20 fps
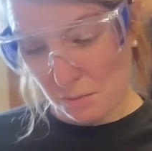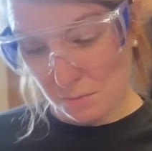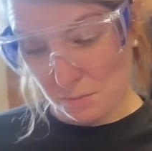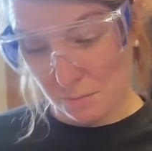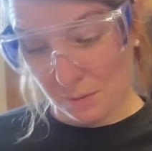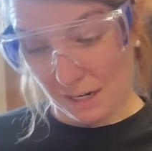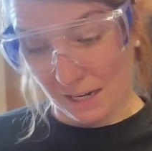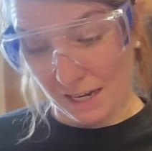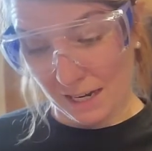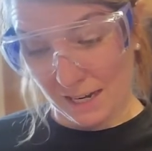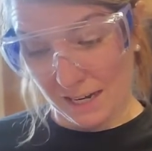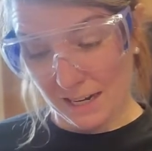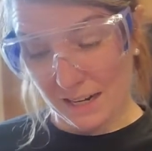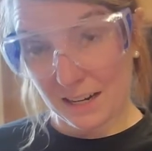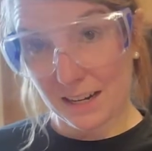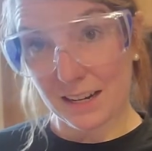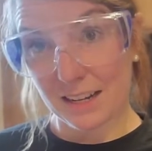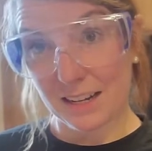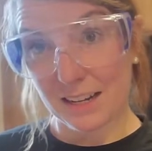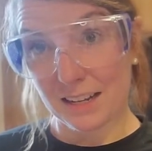But
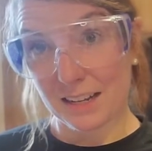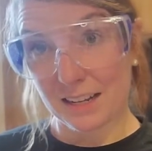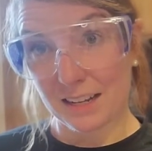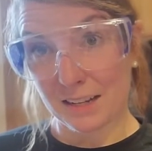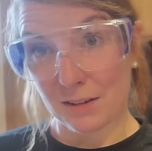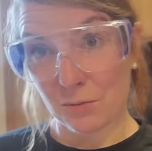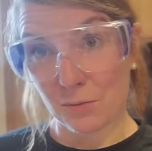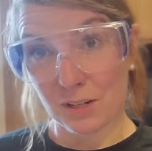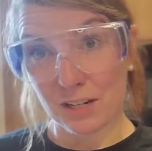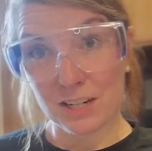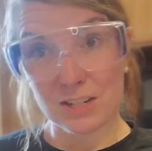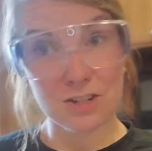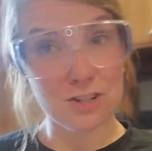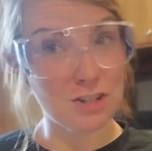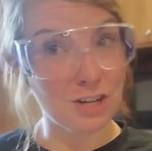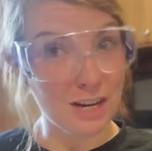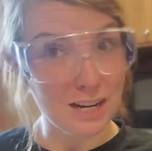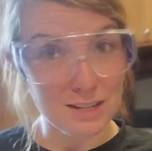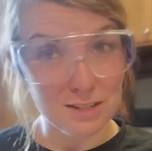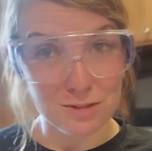when it
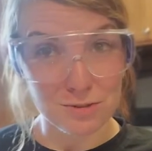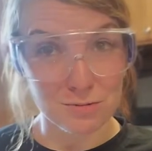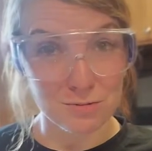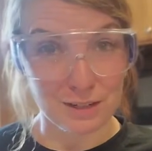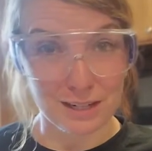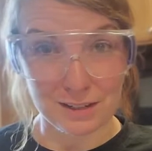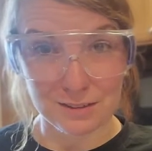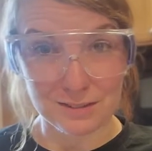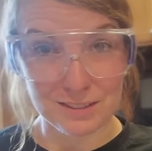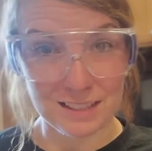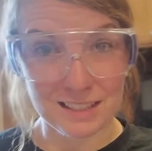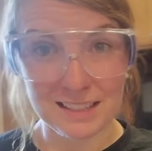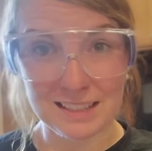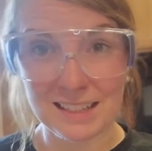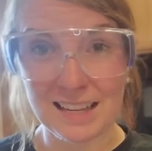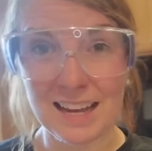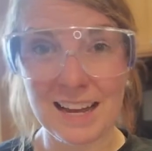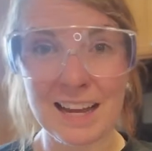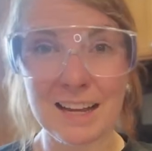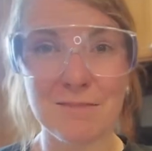shakes around like
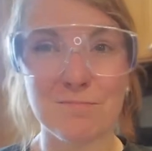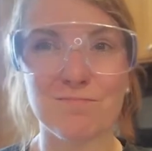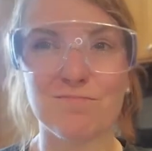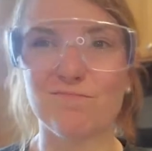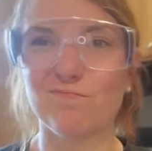that,